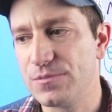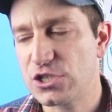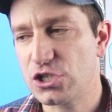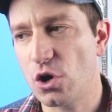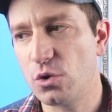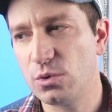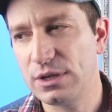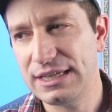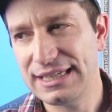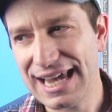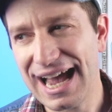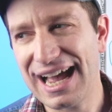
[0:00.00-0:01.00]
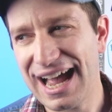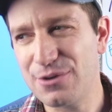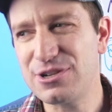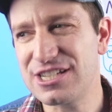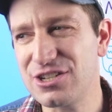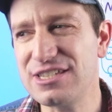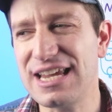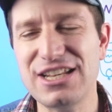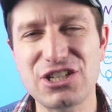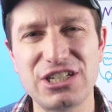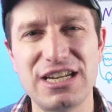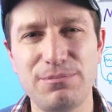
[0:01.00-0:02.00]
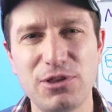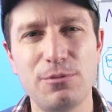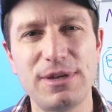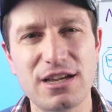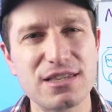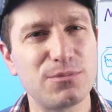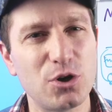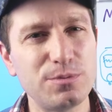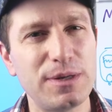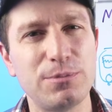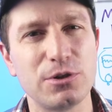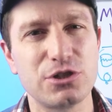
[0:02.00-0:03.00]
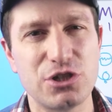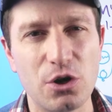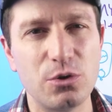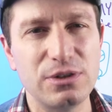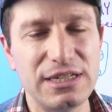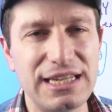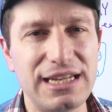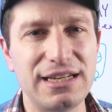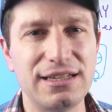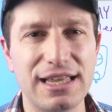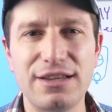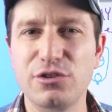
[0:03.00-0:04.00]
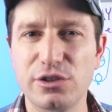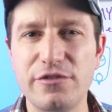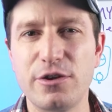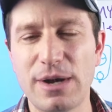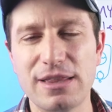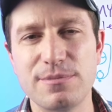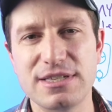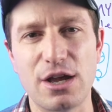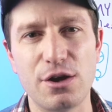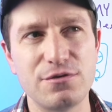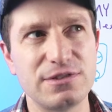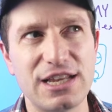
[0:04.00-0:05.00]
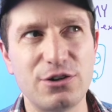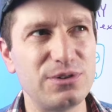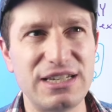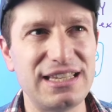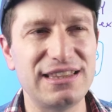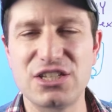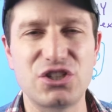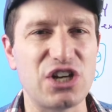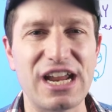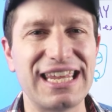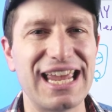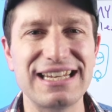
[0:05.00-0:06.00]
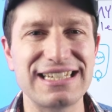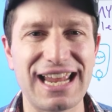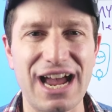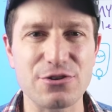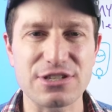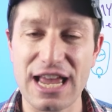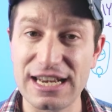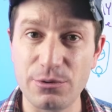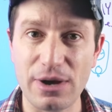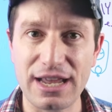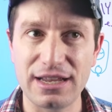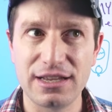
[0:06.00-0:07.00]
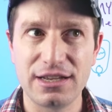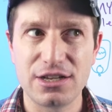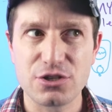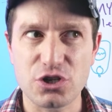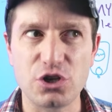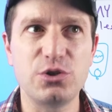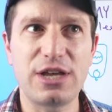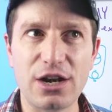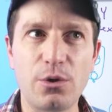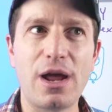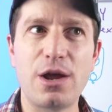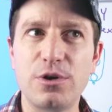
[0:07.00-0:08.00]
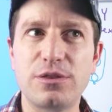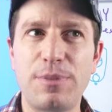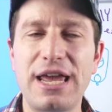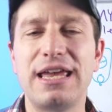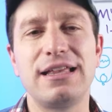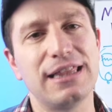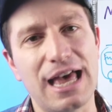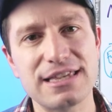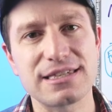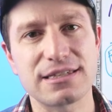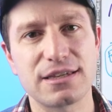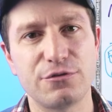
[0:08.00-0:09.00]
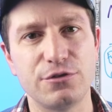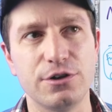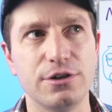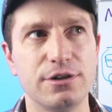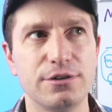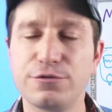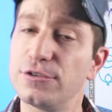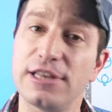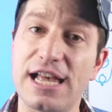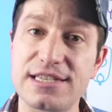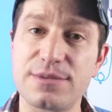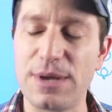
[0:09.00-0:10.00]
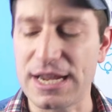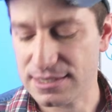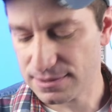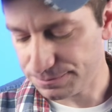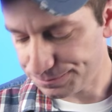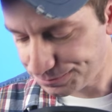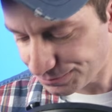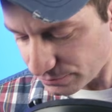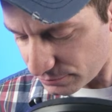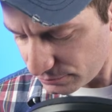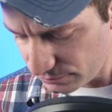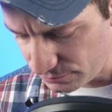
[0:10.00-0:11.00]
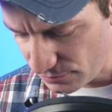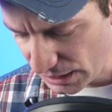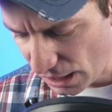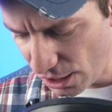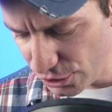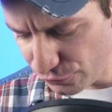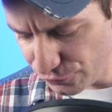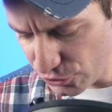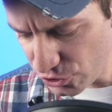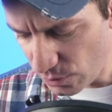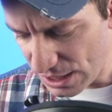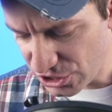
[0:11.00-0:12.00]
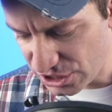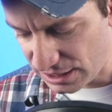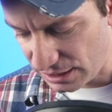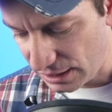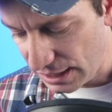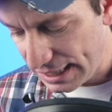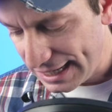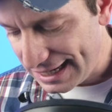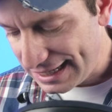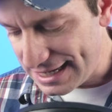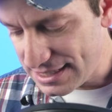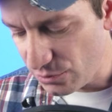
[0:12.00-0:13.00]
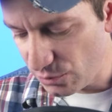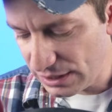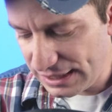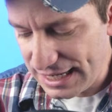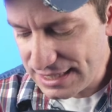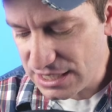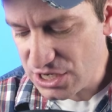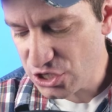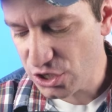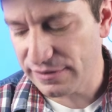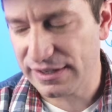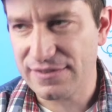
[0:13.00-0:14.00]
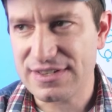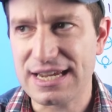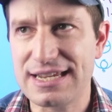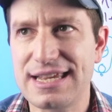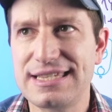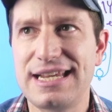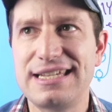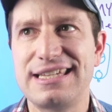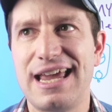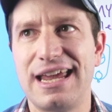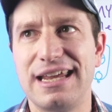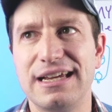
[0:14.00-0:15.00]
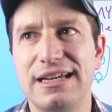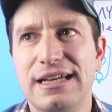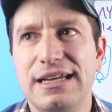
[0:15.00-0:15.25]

So yeah, I would still say it's cheap though, because most people don't need, like if they're living by themselves, they don't need this gigantic house anyway. So you get away with paying less for less space. Your first question, is it really as conservative as they say?